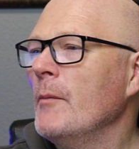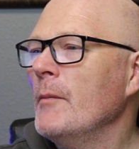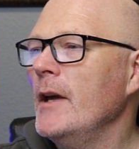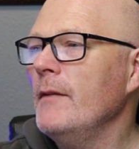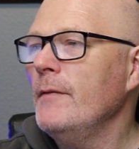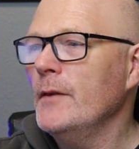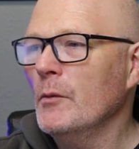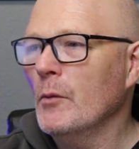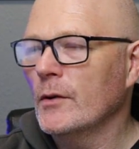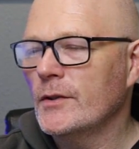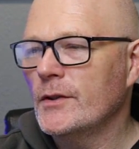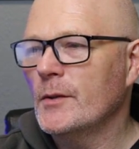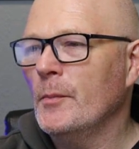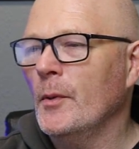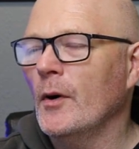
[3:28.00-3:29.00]
If you
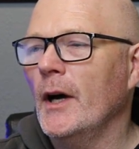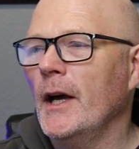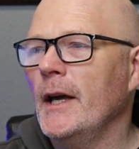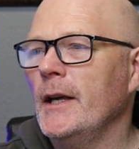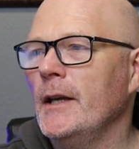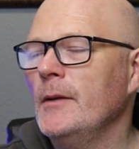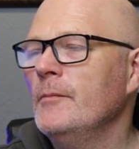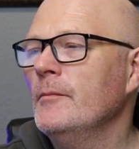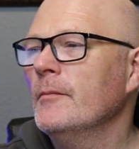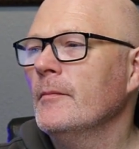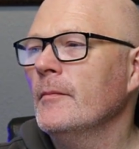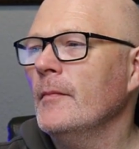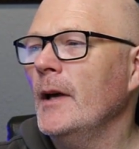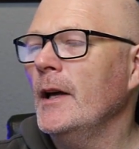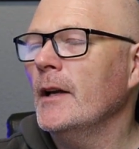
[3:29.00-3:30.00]
wanted to put an
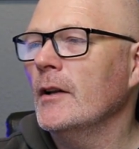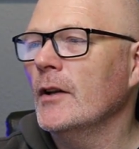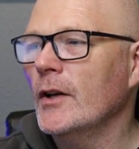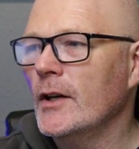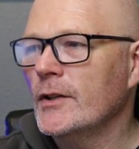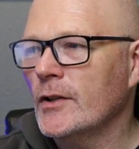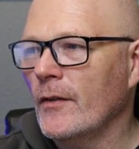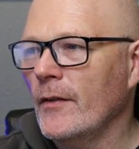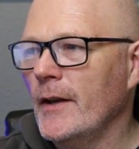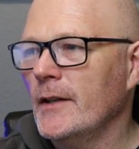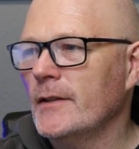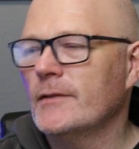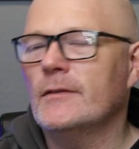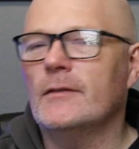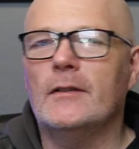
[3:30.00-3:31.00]
alert on
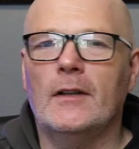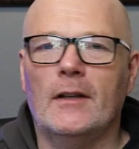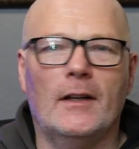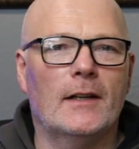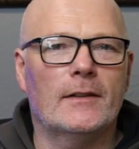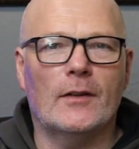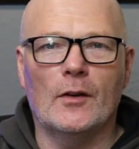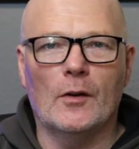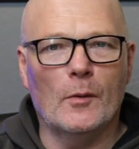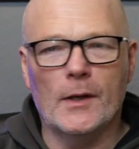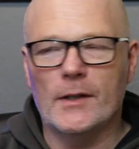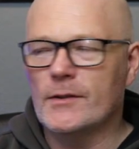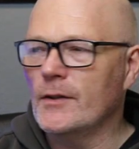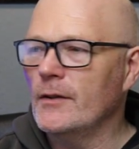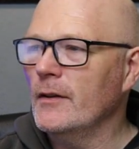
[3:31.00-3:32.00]
this, as I
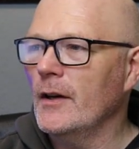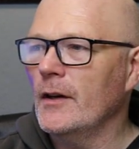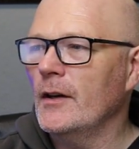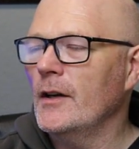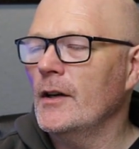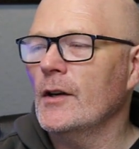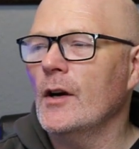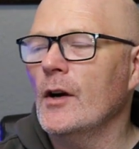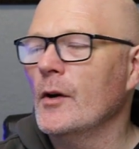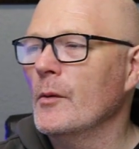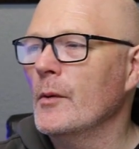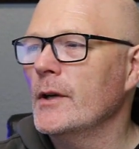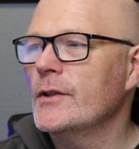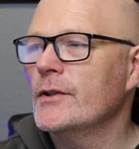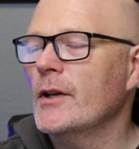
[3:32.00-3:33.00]
always
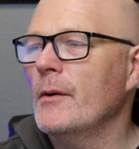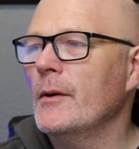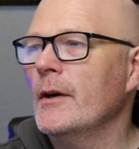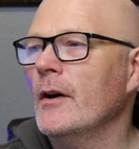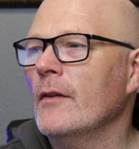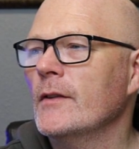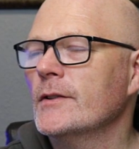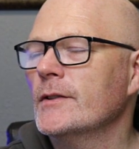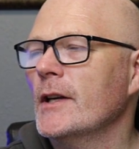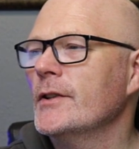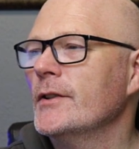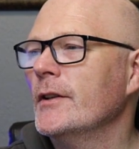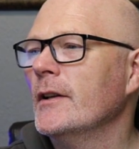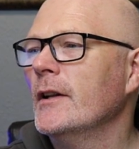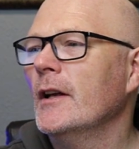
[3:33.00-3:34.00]
show you on the
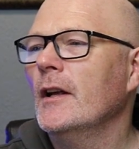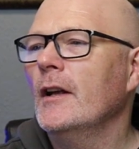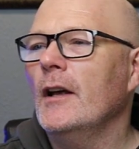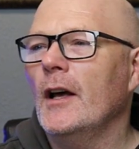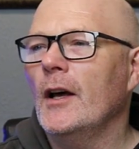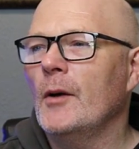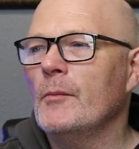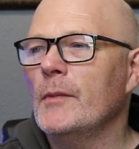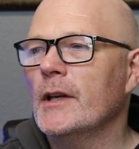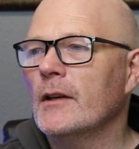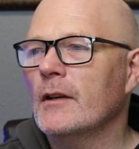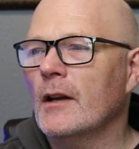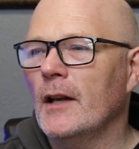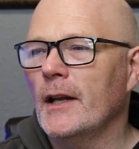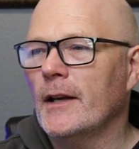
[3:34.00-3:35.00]
session, you
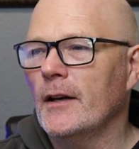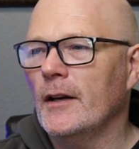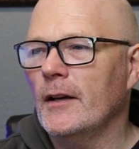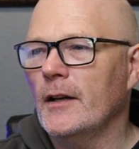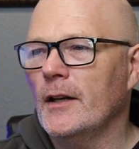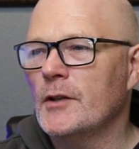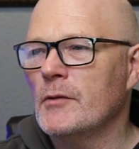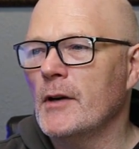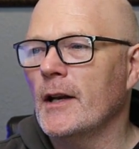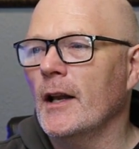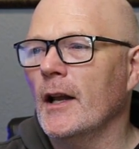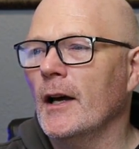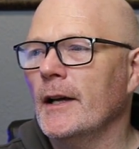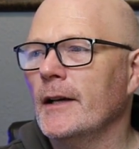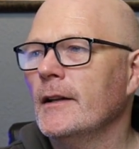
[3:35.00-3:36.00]
can click a trend
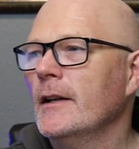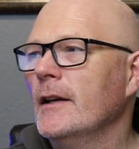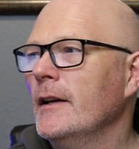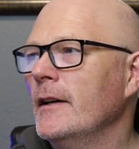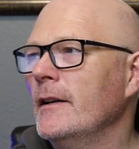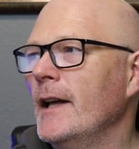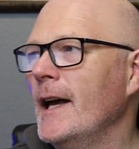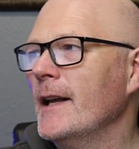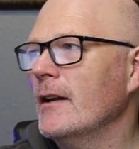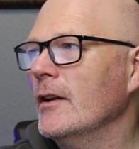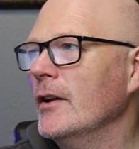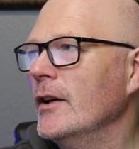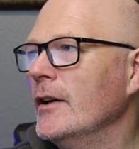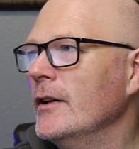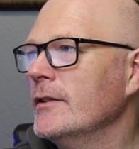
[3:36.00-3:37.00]
line and add
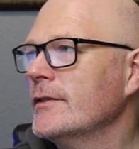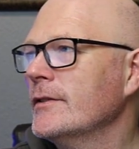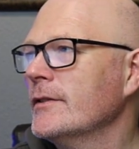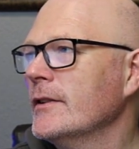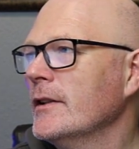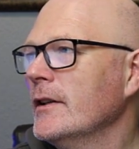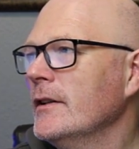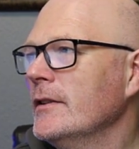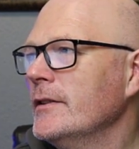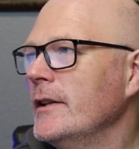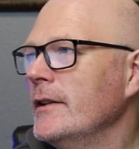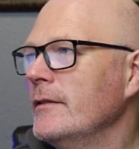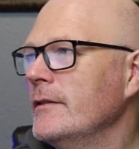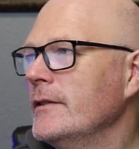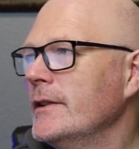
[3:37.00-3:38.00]
alerts. So
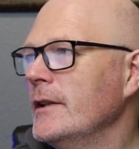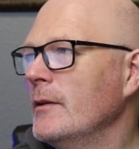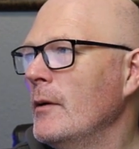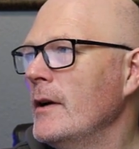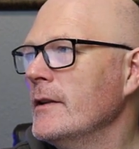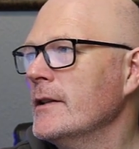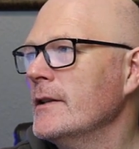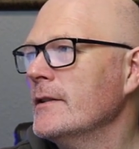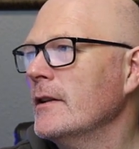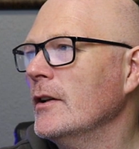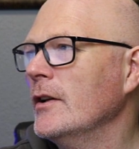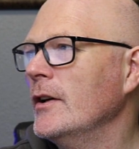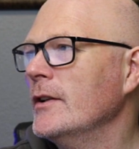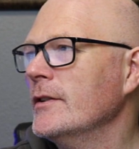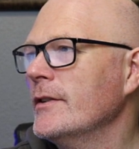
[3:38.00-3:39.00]
you see where it says
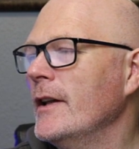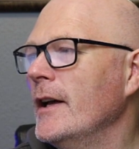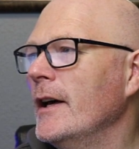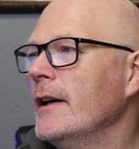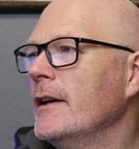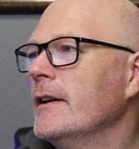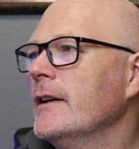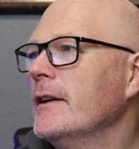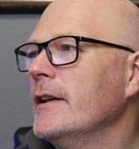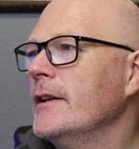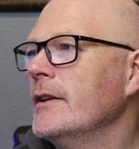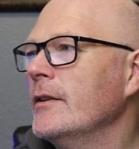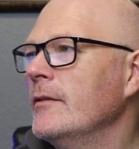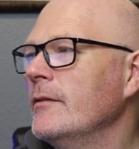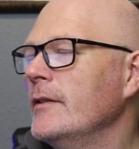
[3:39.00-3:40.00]
alerts there. You
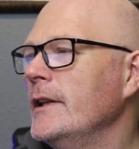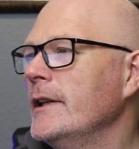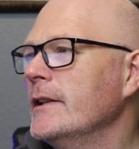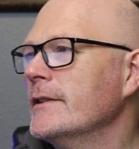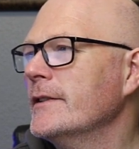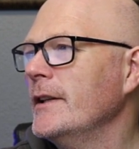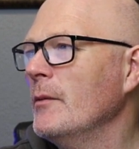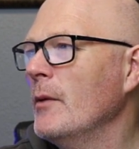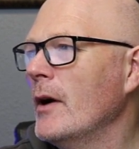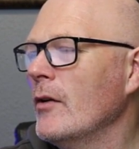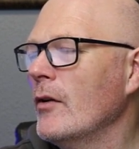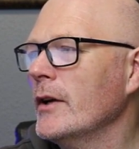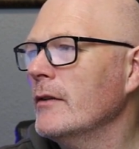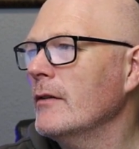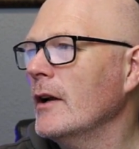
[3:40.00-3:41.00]
can see where
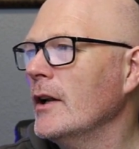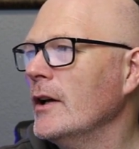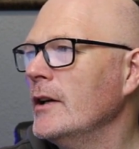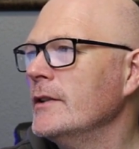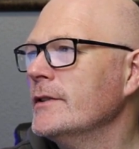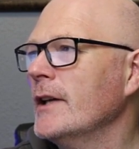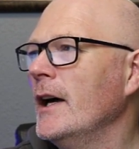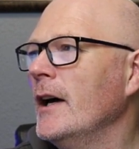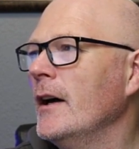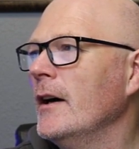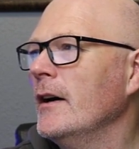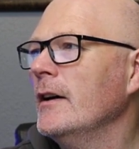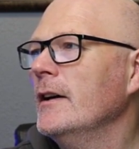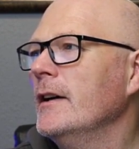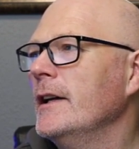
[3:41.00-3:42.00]
all your alerts
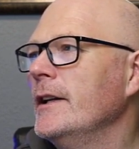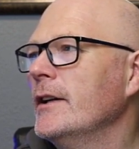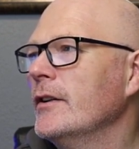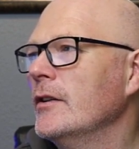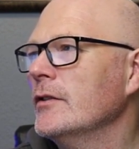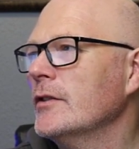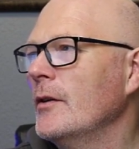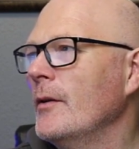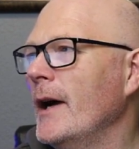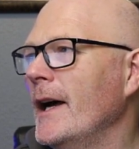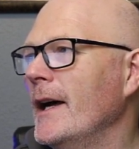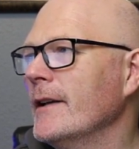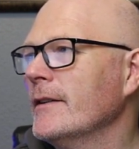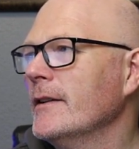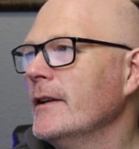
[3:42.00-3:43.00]
are, and you can also
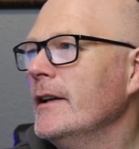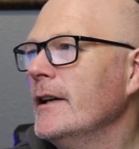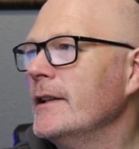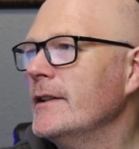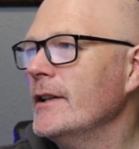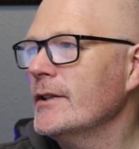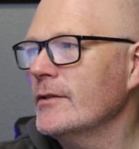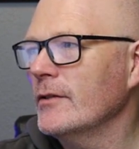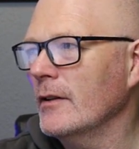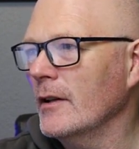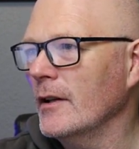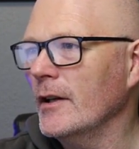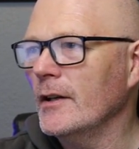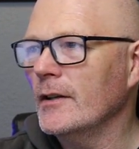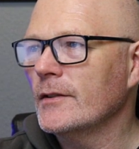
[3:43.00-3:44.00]
add additional
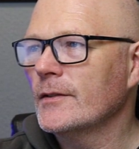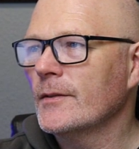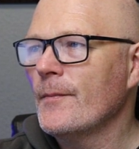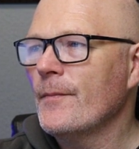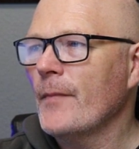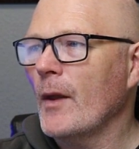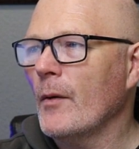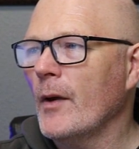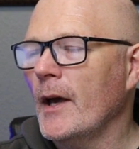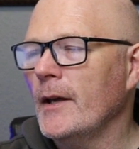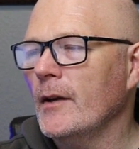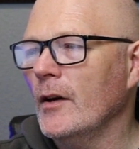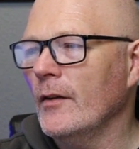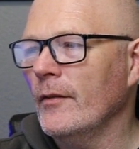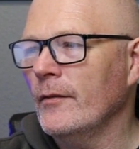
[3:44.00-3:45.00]
alerts, okay,
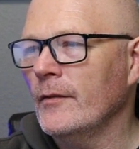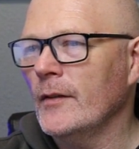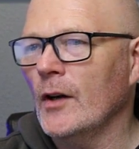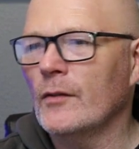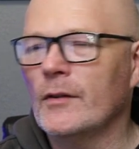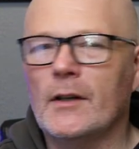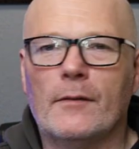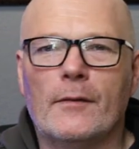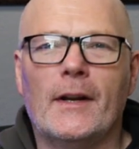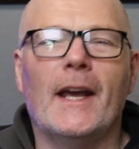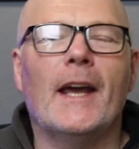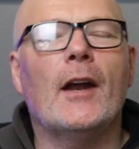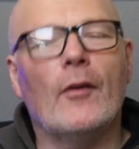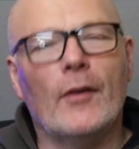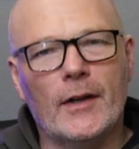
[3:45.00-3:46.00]
on different
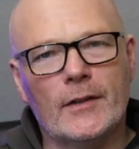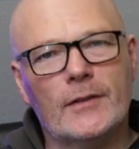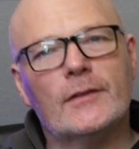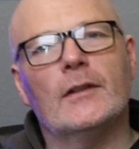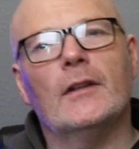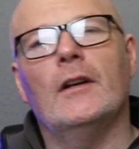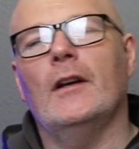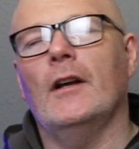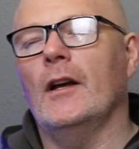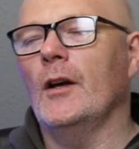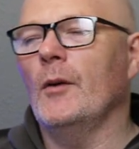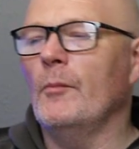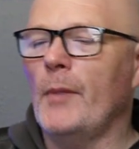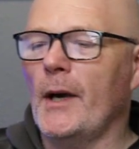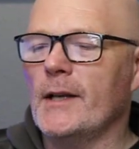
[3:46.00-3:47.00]
areas
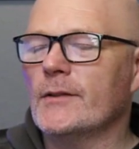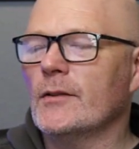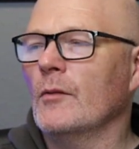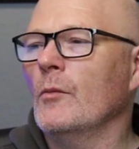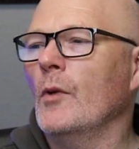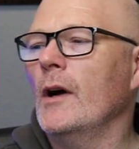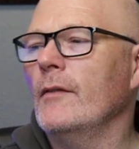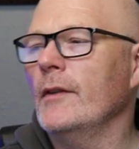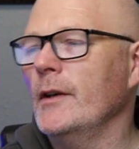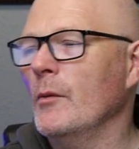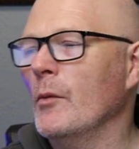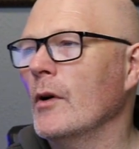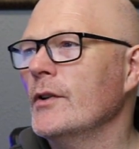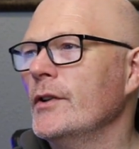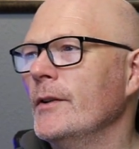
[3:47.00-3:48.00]
based on whatever you're
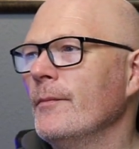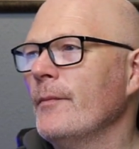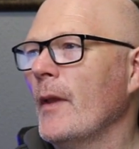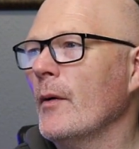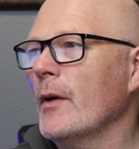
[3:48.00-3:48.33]
watching.